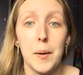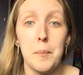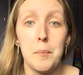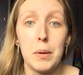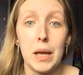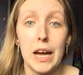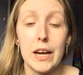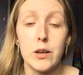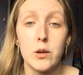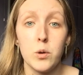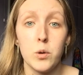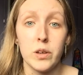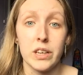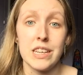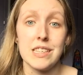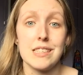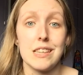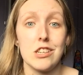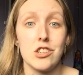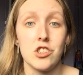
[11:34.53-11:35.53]
Black
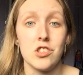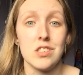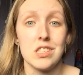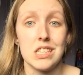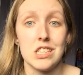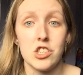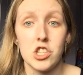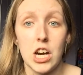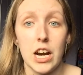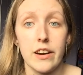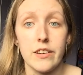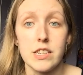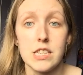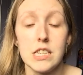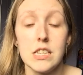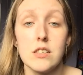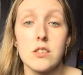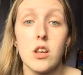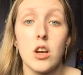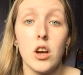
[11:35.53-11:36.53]
organisations and
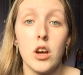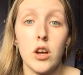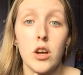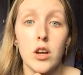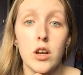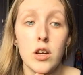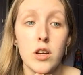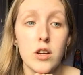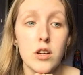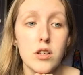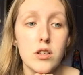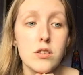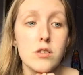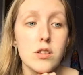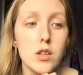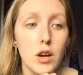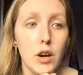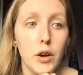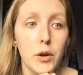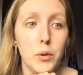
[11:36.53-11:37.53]
charities.
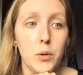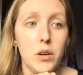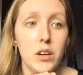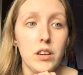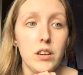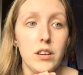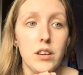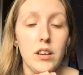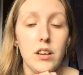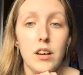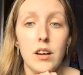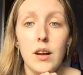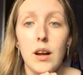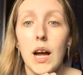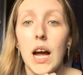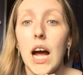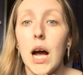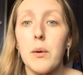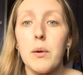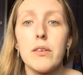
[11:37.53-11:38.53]
So
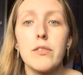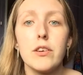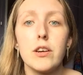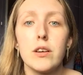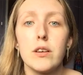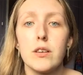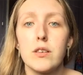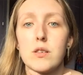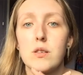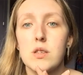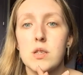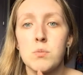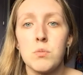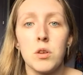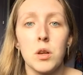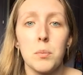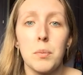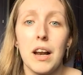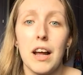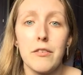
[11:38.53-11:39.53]
however
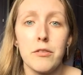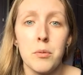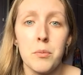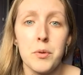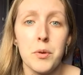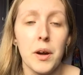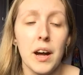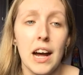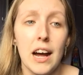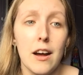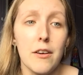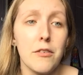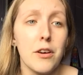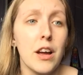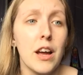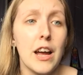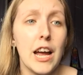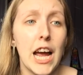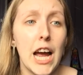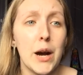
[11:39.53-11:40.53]
small a platform you have,
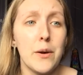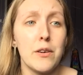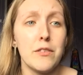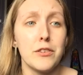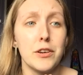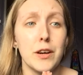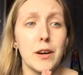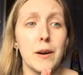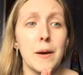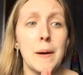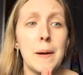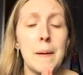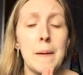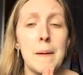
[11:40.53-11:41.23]
however